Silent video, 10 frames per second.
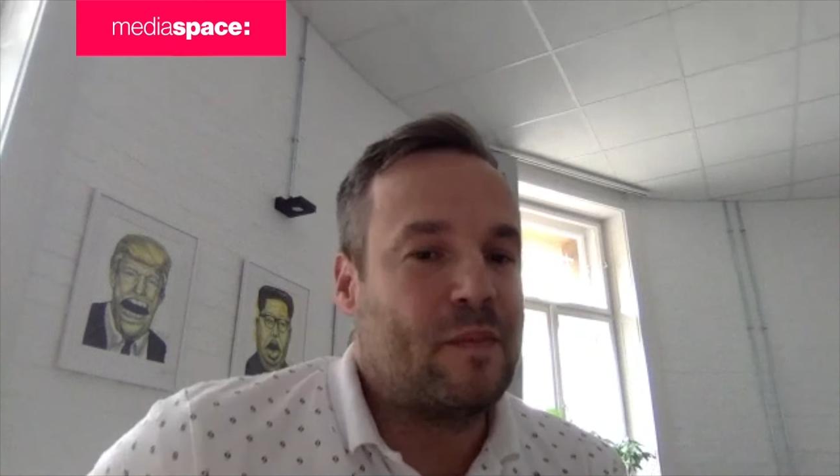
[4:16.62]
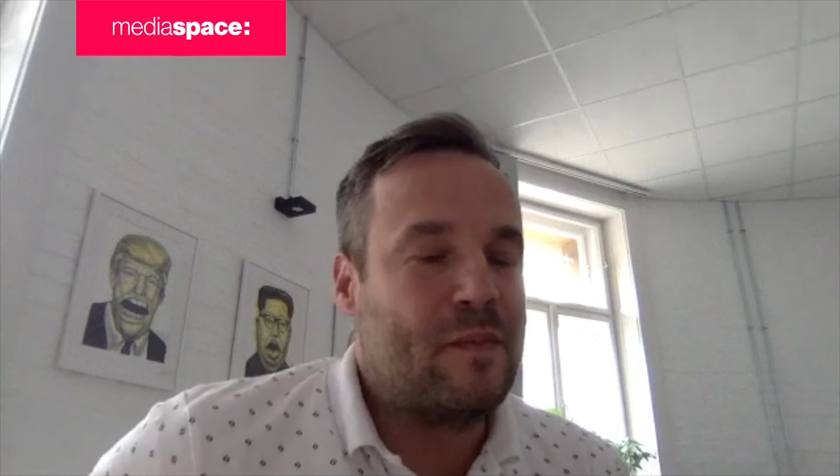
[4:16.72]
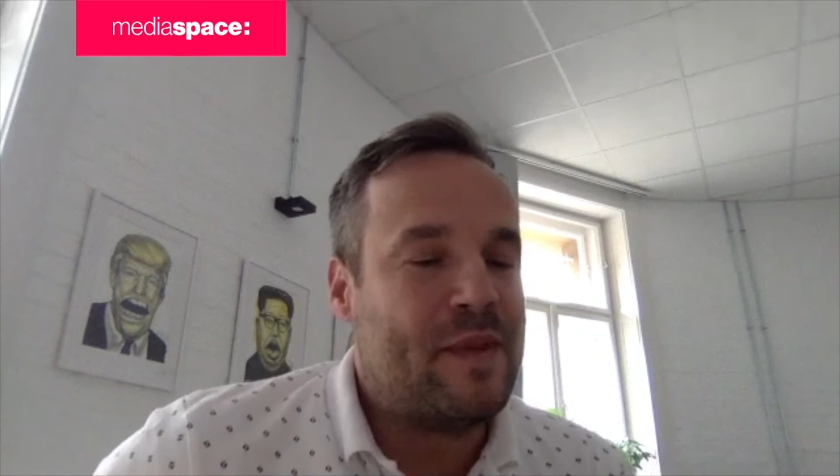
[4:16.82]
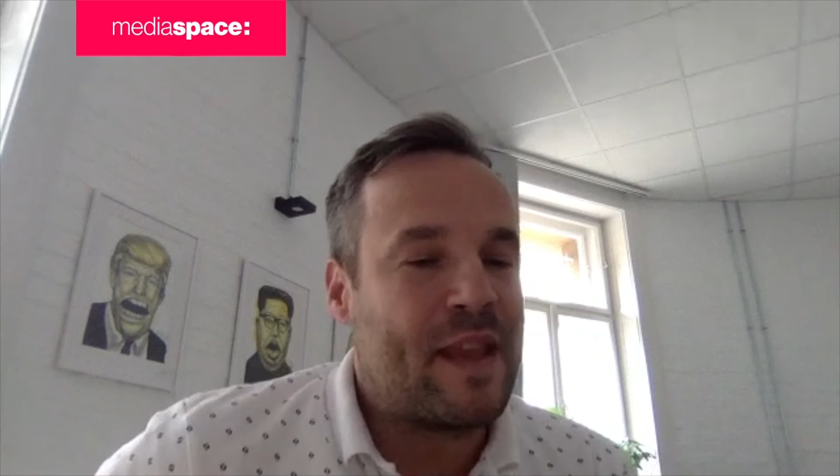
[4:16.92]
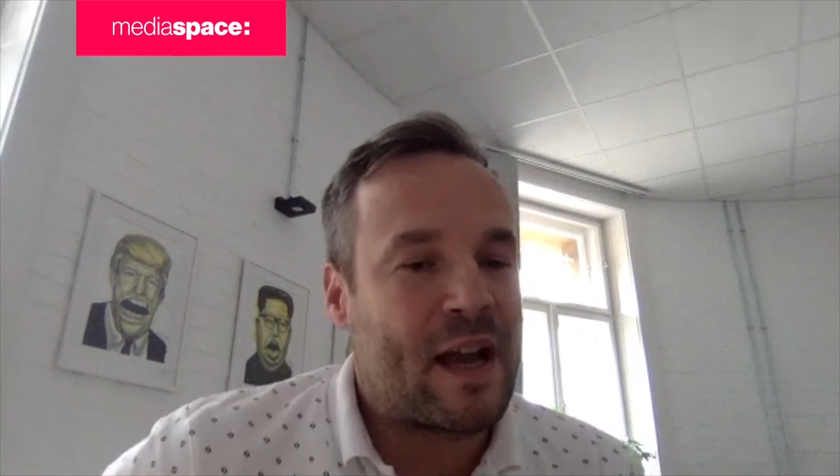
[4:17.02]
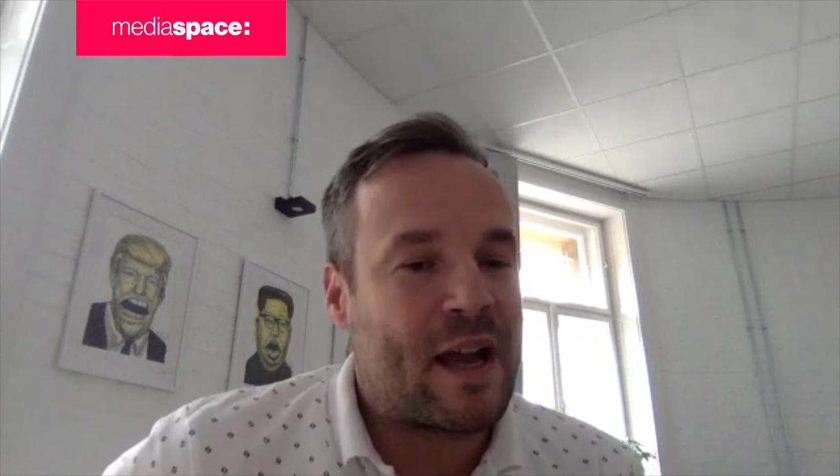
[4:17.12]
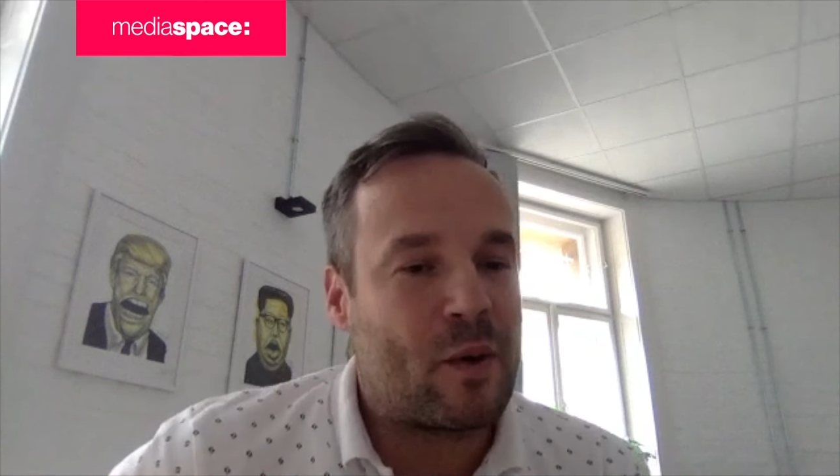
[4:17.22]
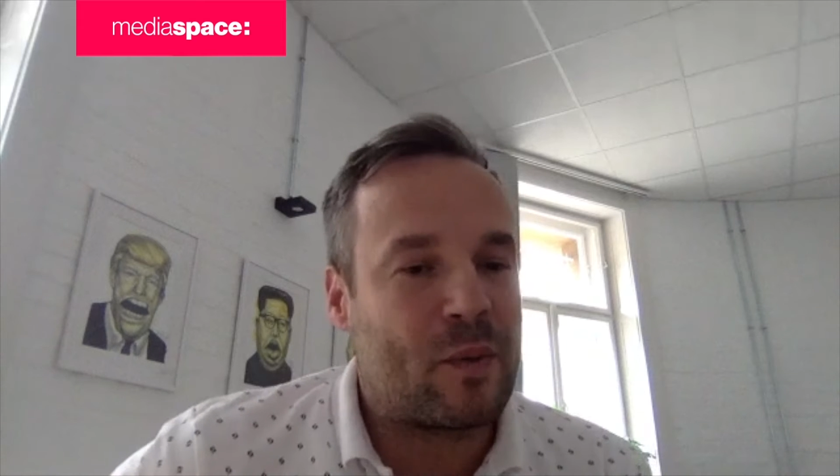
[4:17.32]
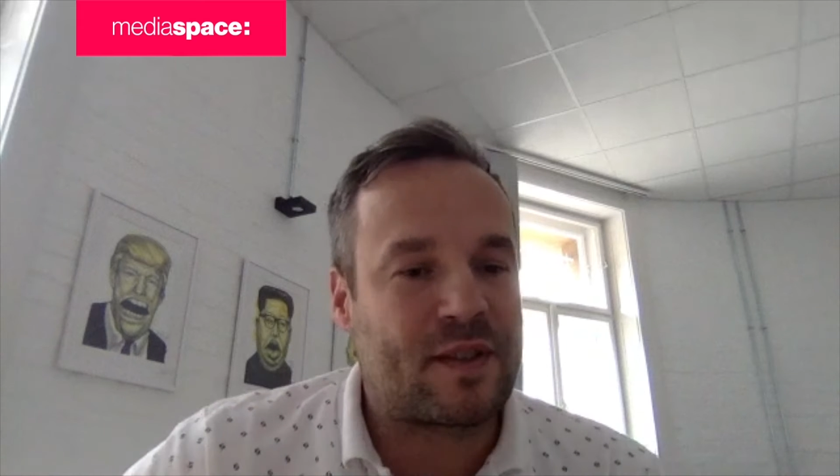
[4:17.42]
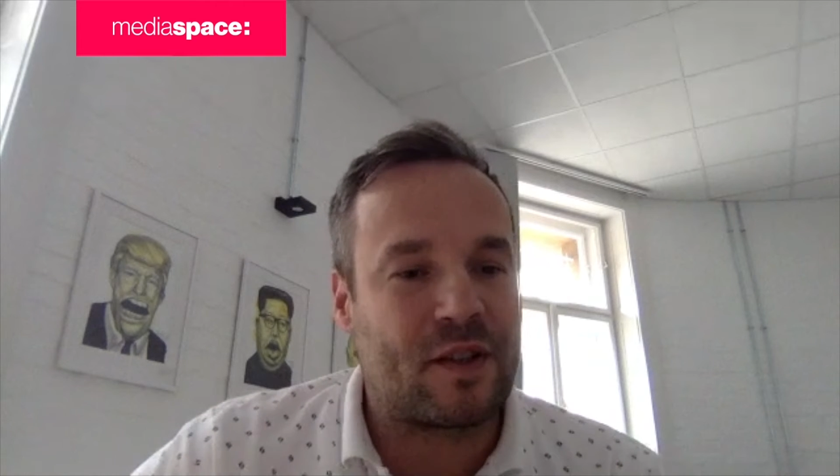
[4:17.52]

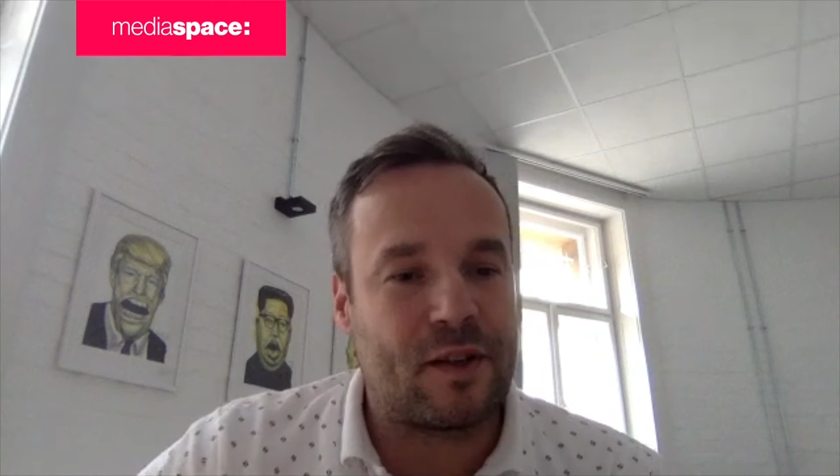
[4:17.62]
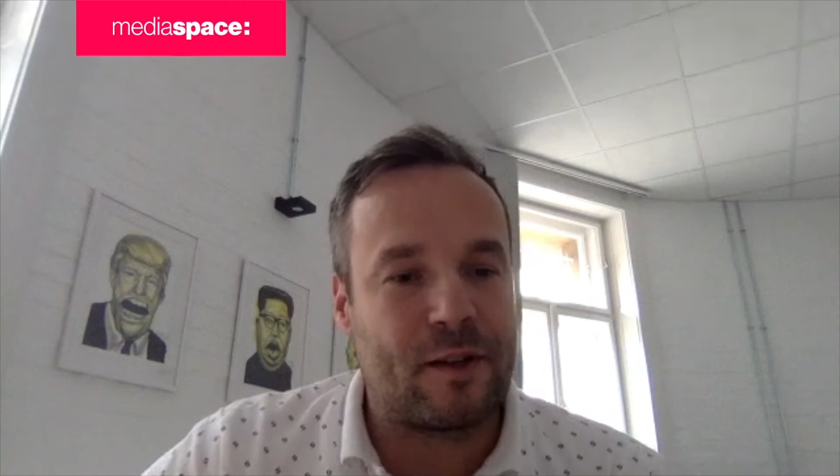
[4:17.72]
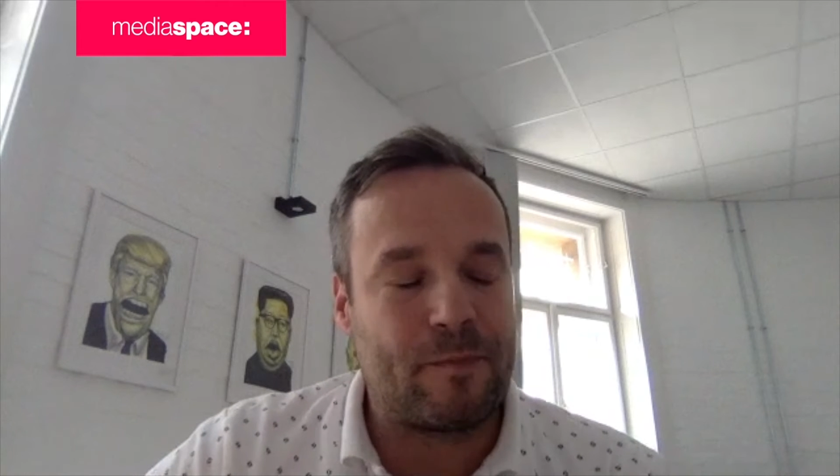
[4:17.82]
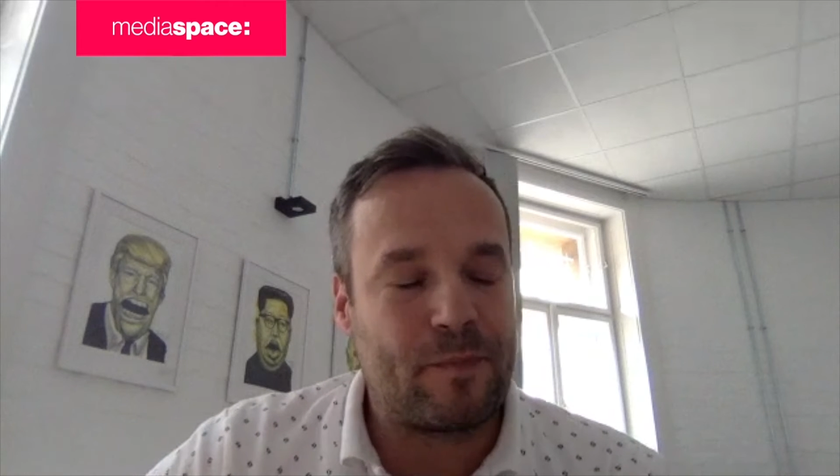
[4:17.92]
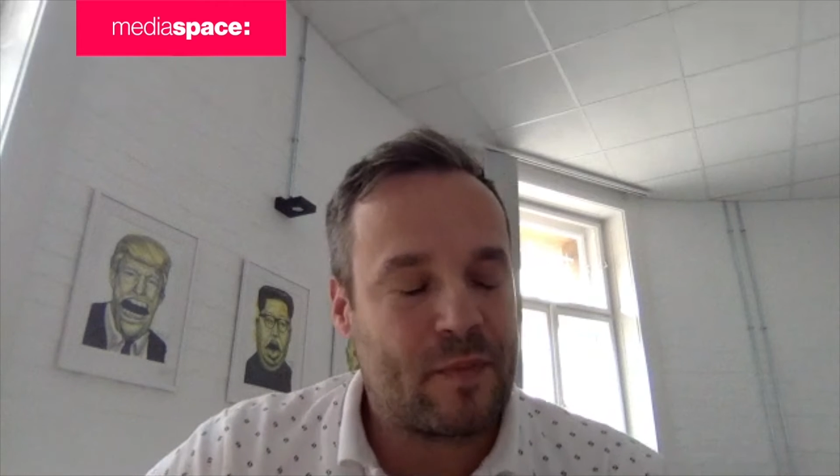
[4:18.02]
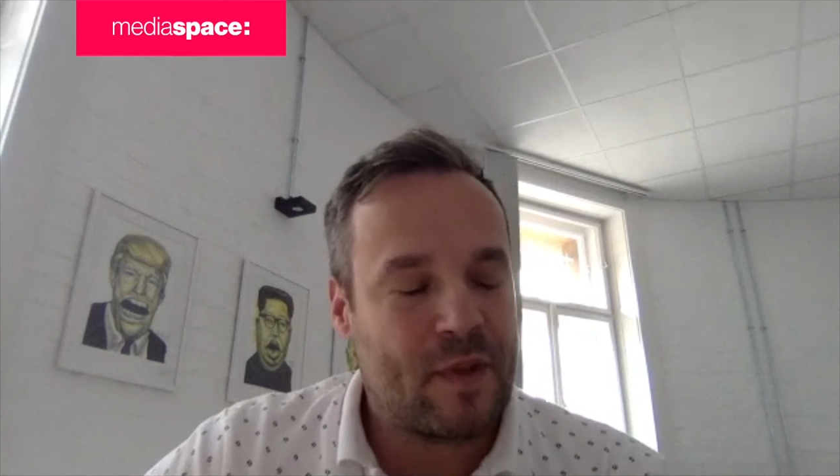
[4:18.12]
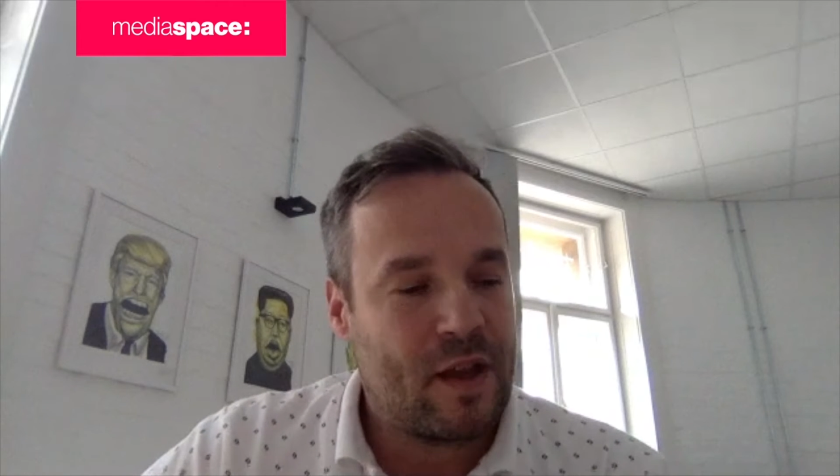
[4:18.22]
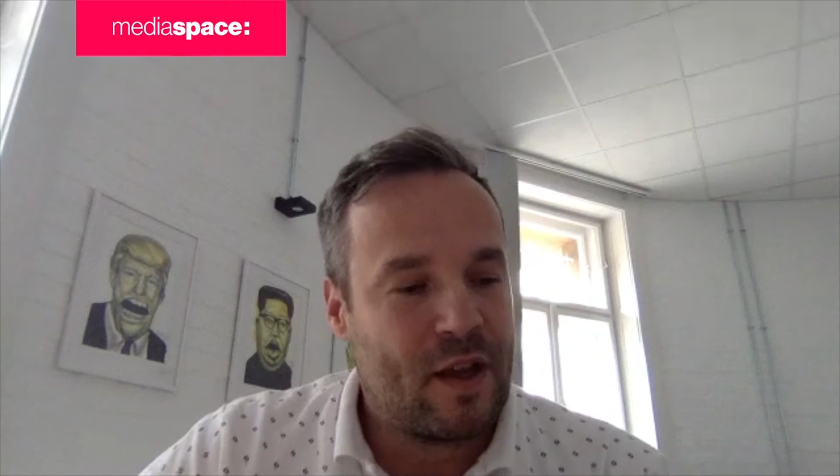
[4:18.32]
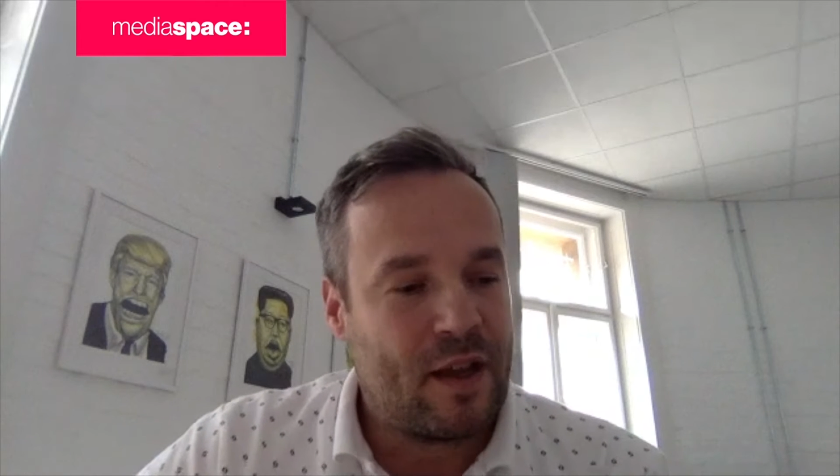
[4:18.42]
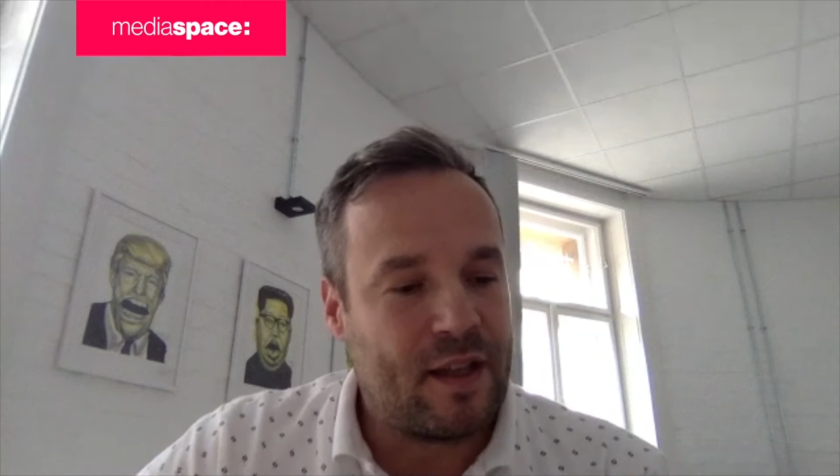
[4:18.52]
Now
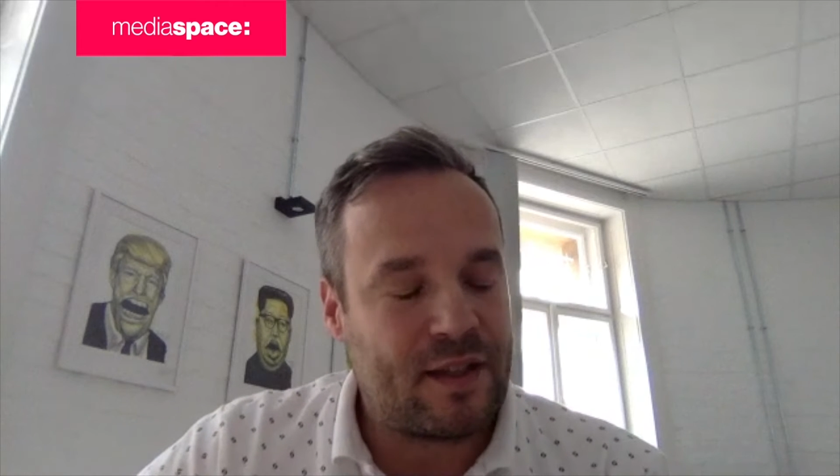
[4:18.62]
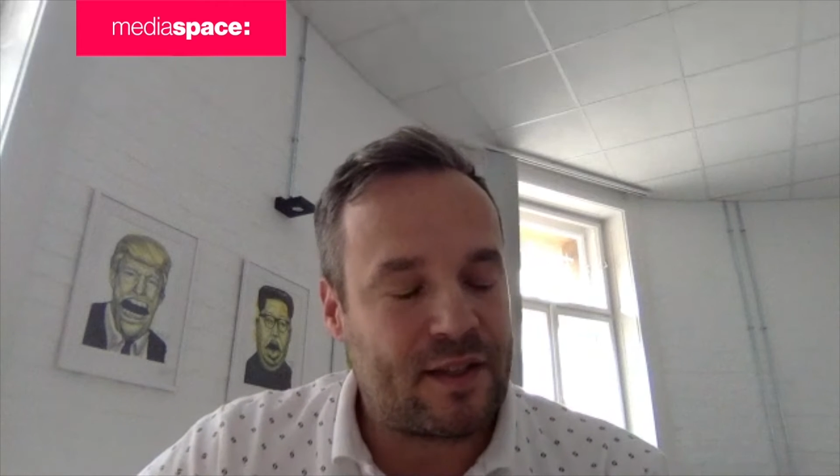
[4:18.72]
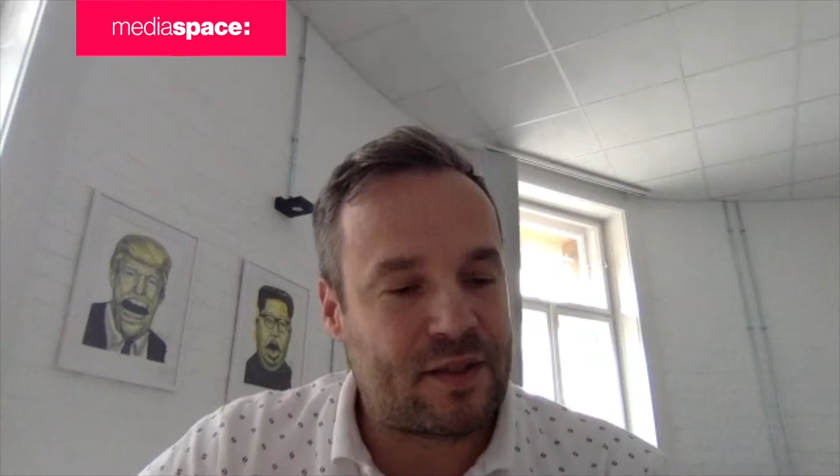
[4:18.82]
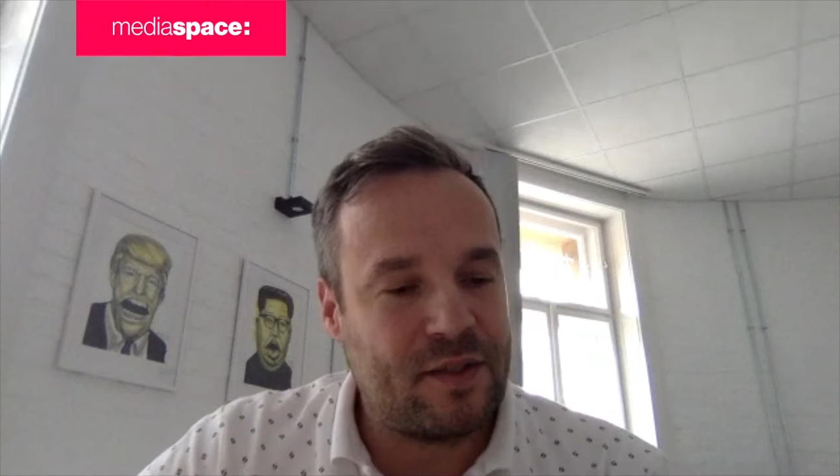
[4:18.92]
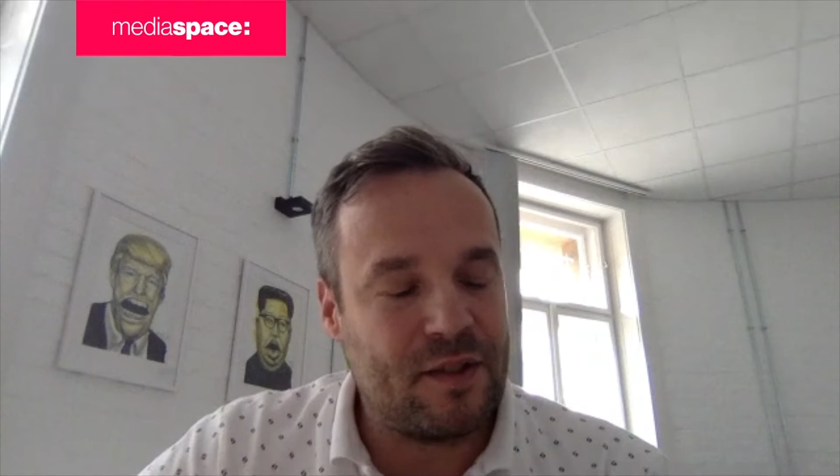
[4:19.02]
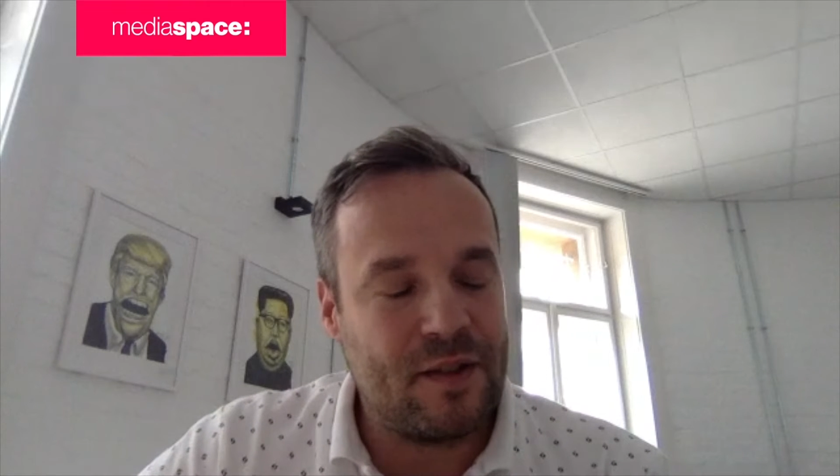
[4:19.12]
it's